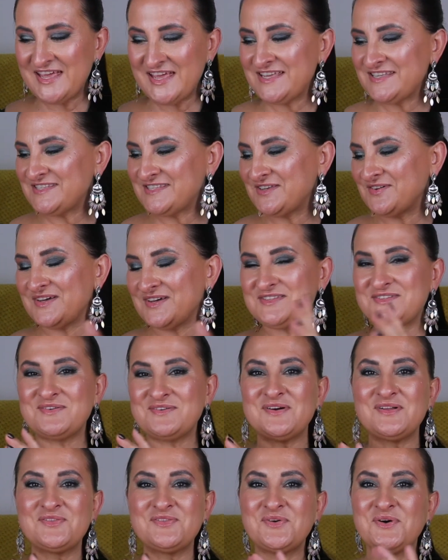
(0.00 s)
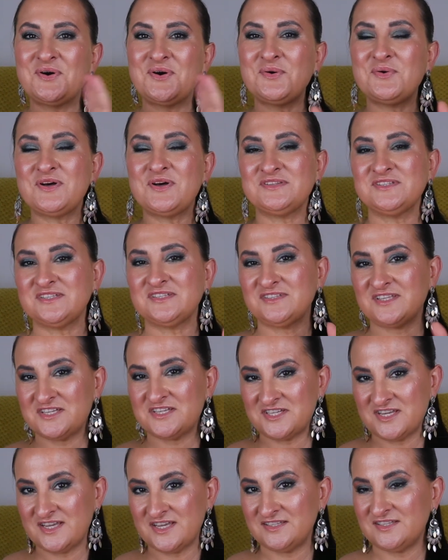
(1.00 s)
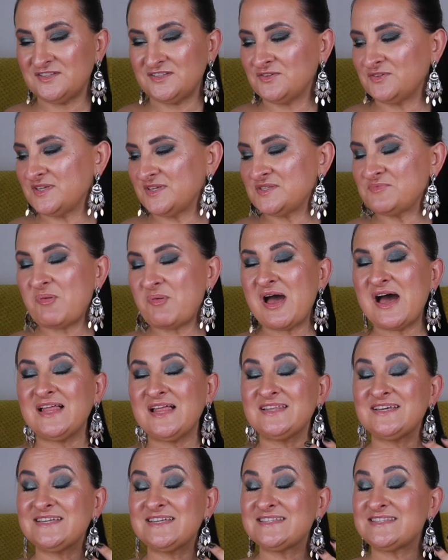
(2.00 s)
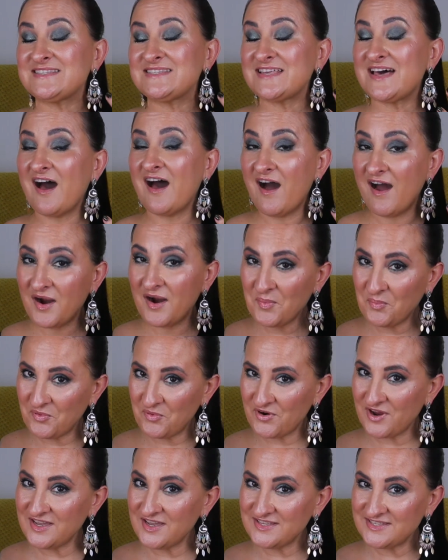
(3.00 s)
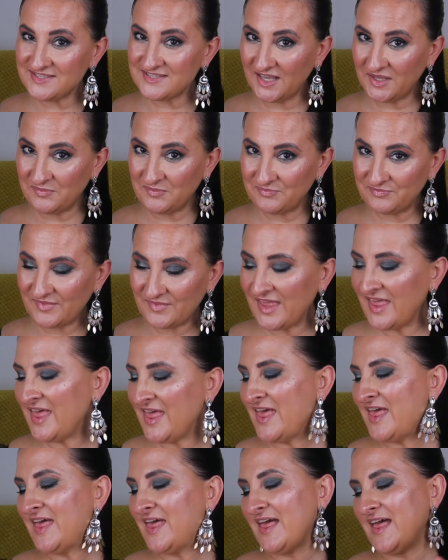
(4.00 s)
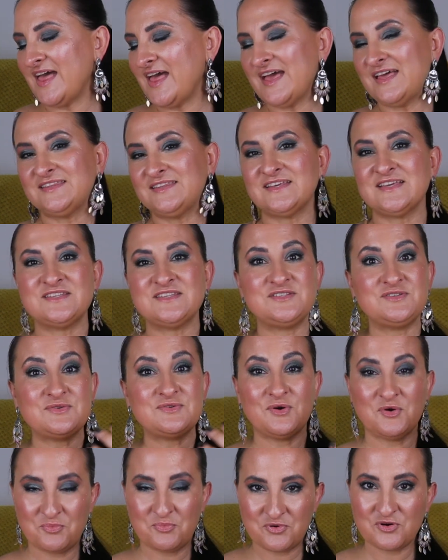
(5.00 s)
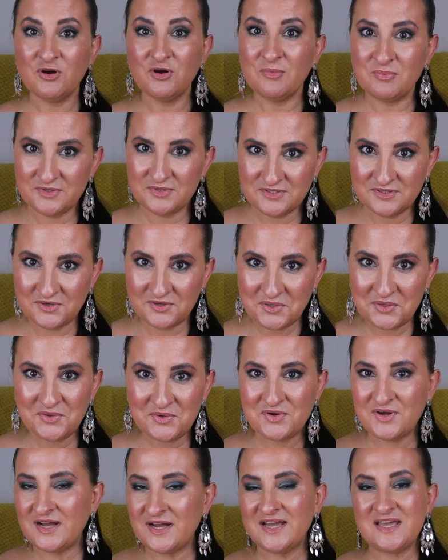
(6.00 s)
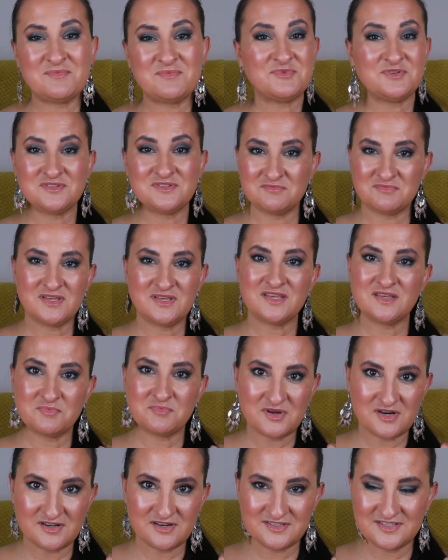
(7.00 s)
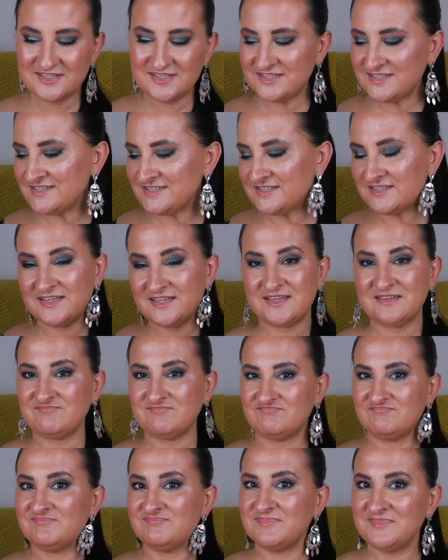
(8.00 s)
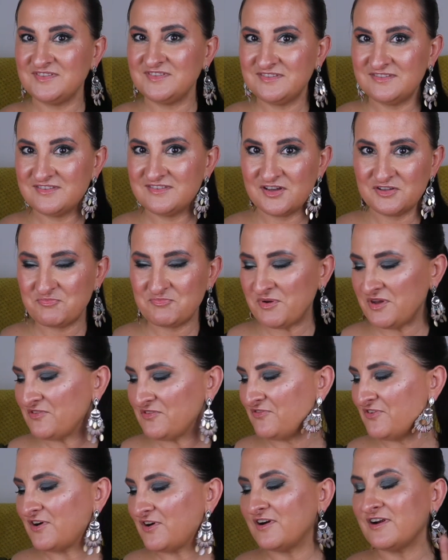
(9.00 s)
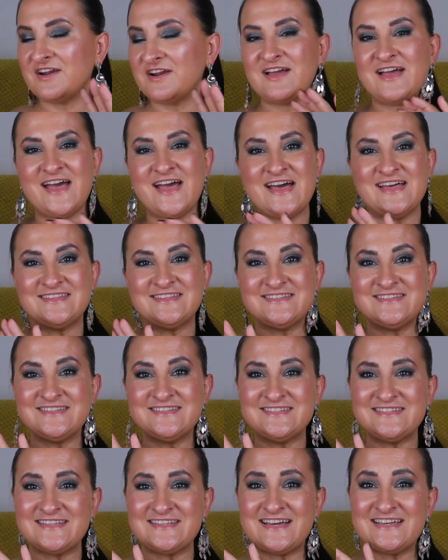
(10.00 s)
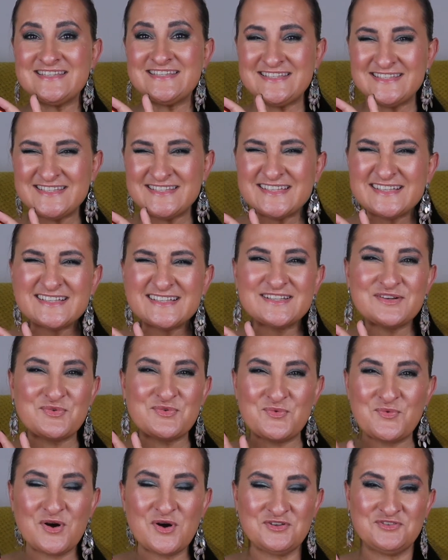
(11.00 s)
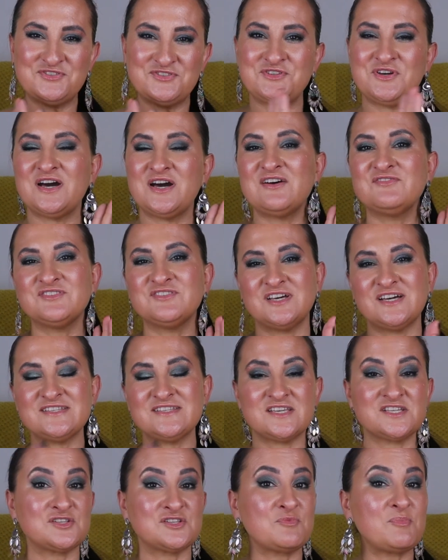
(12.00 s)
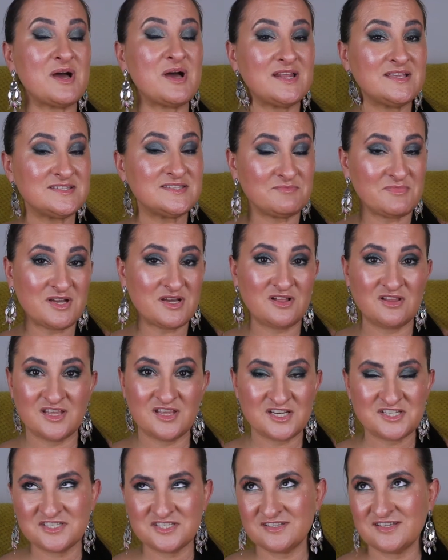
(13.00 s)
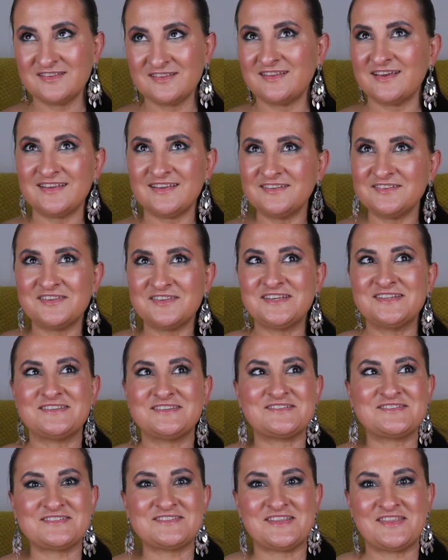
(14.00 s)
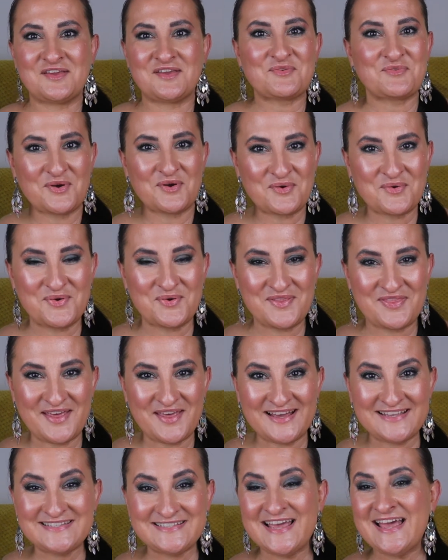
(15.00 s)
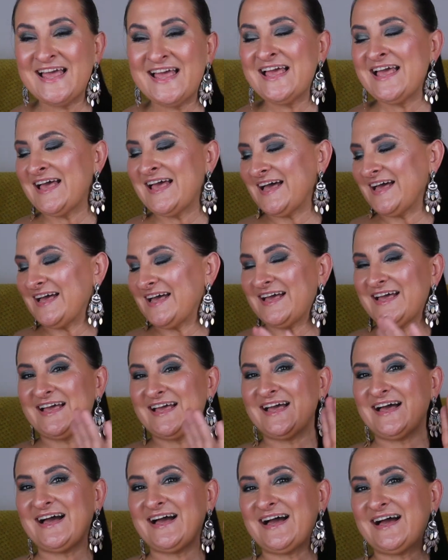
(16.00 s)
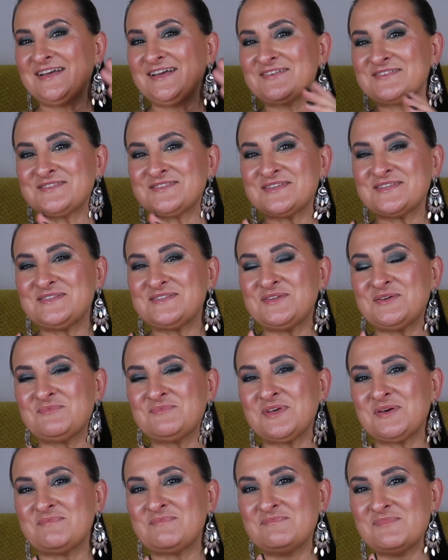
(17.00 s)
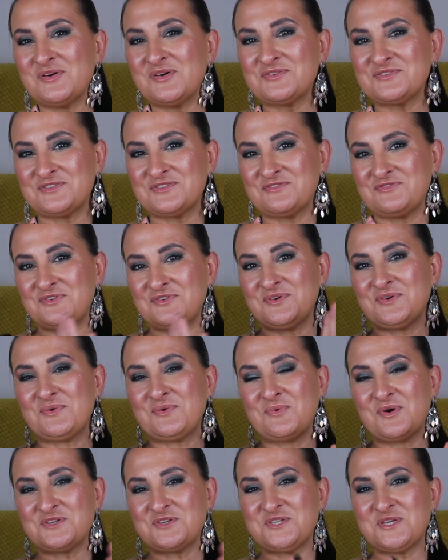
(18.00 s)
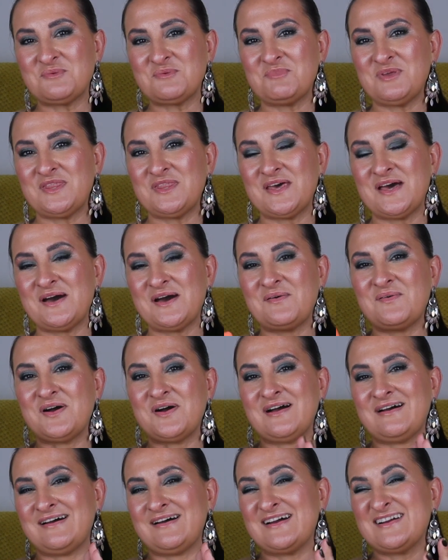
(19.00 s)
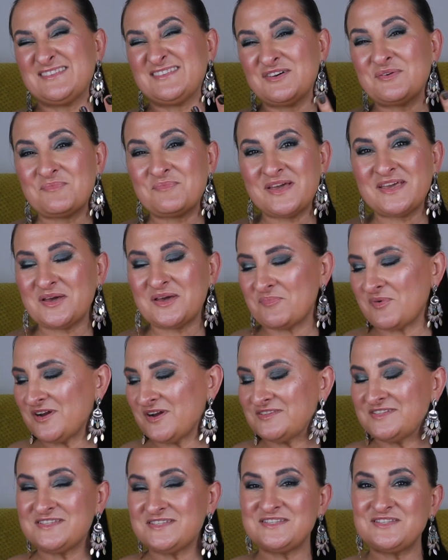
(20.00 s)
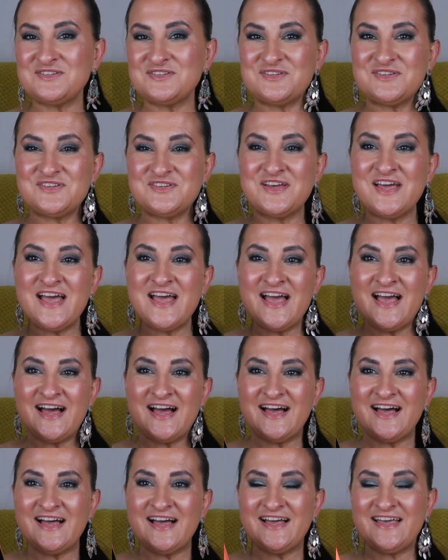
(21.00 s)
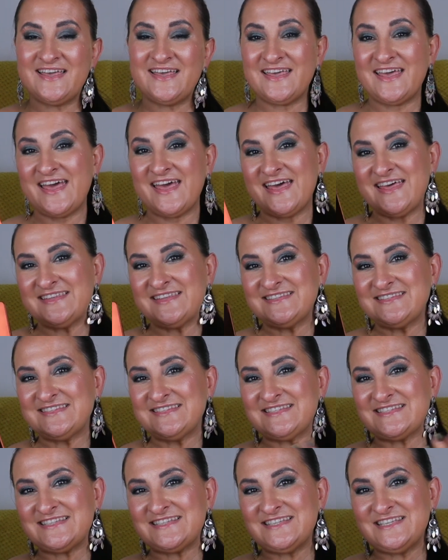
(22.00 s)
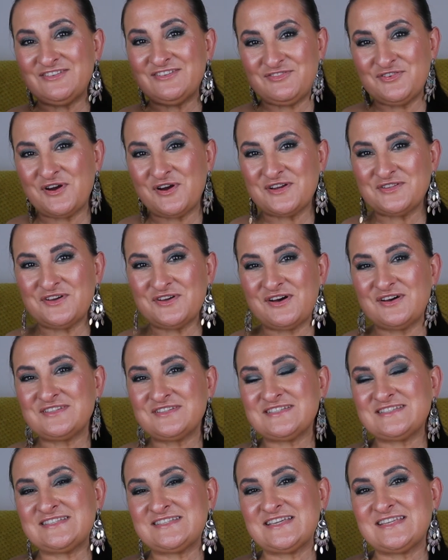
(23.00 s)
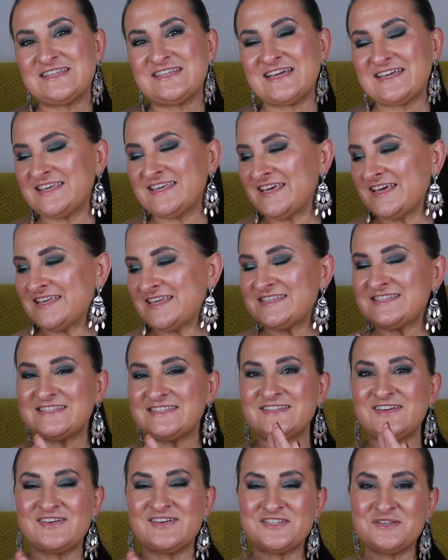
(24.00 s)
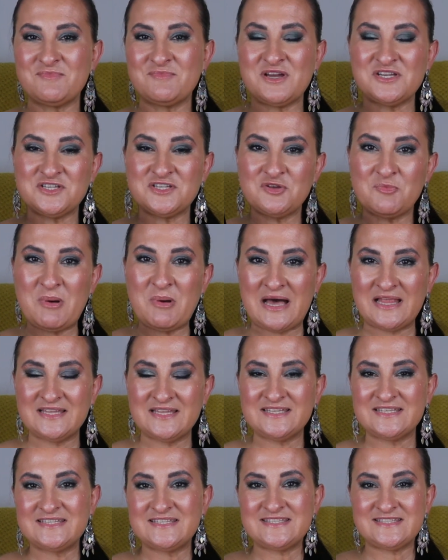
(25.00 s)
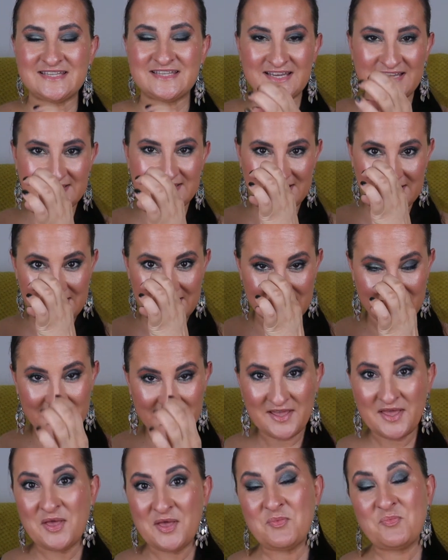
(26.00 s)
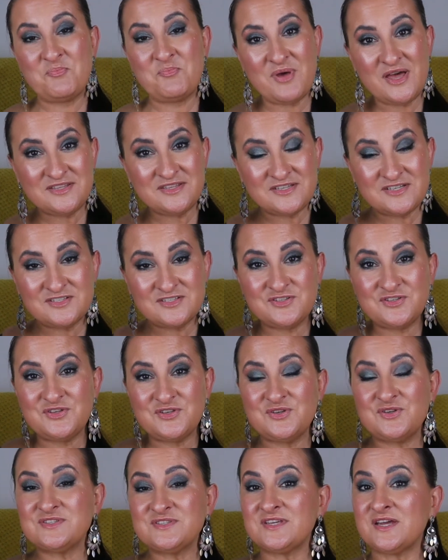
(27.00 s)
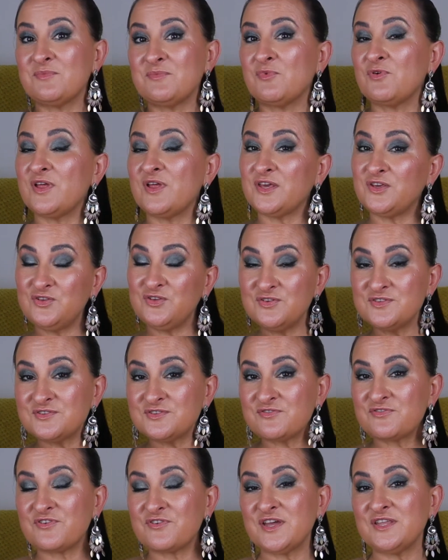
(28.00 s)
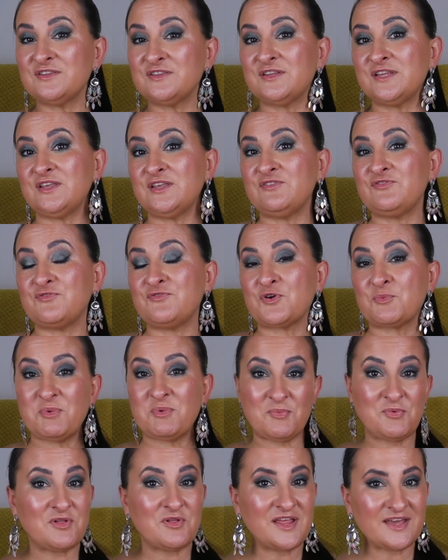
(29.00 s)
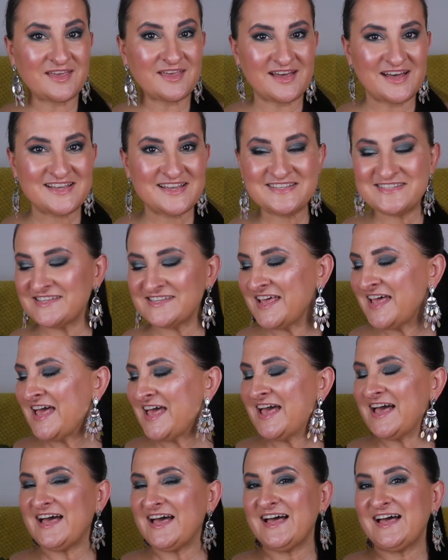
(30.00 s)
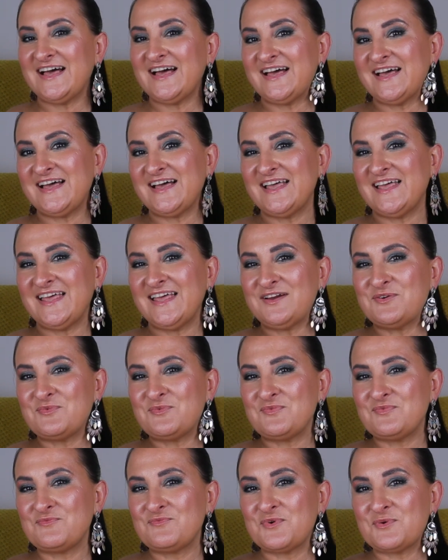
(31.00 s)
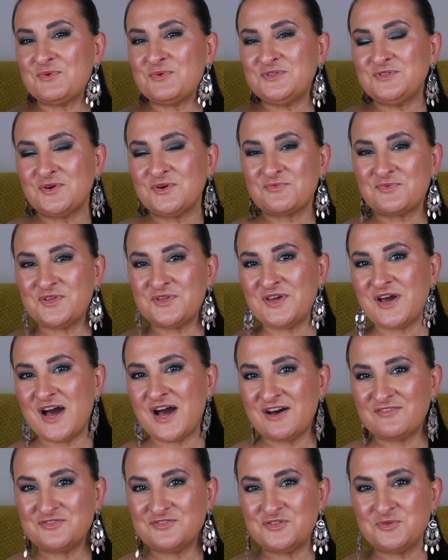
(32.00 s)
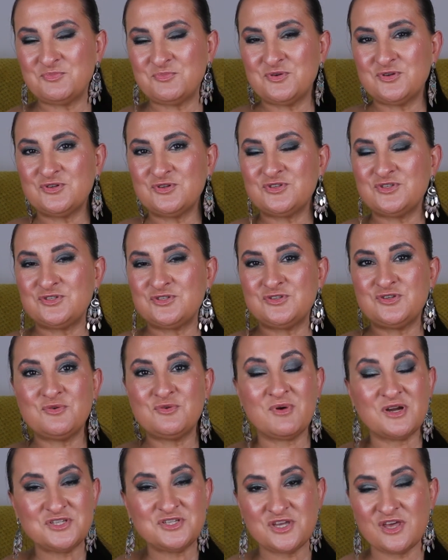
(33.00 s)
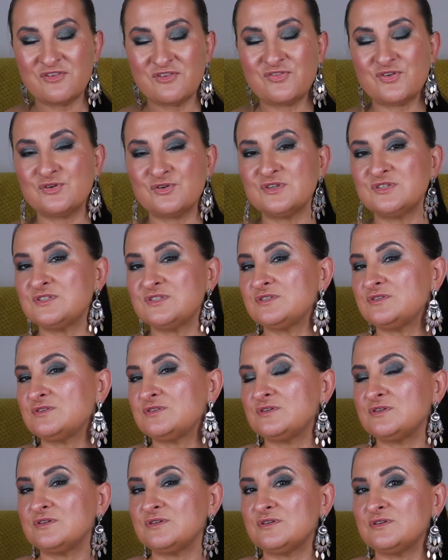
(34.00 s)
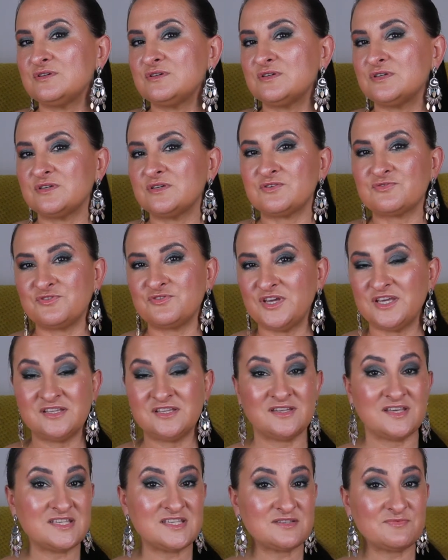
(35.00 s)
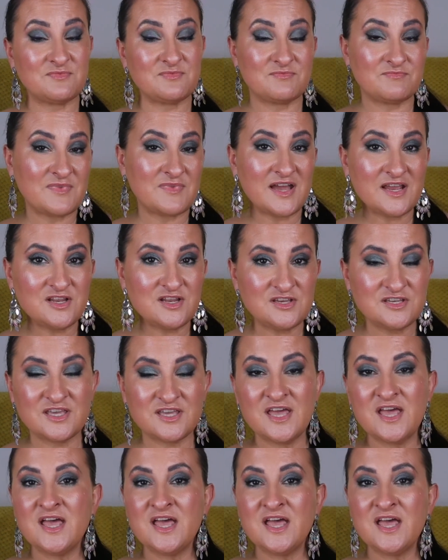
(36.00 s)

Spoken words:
So as you all know, Natasha Denona's palettes are pricey. And as you all probably know, I am not a makeup artist, not by far, and I still want to have nice eyeshadow palettes in my collection, and I don't think there's anything wrong with that. I also assume that most of you watching me now are not makeup artists too, and if you are not, then I guess there are some eyeshadow palettes that are better to use, that are more like user-friendly for people like us, where we don't really have to put too much effort to create a nice eye look.